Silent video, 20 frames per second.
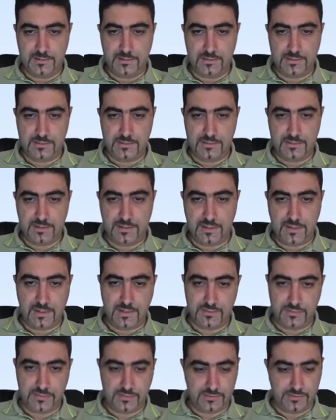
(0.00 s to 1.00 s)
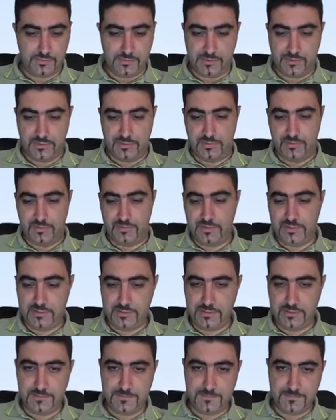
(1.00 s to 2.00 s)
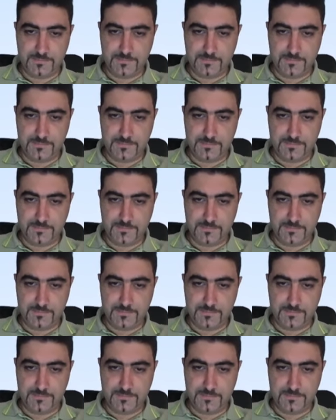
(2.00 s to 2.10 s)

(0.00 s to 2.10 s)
this is 120 degrees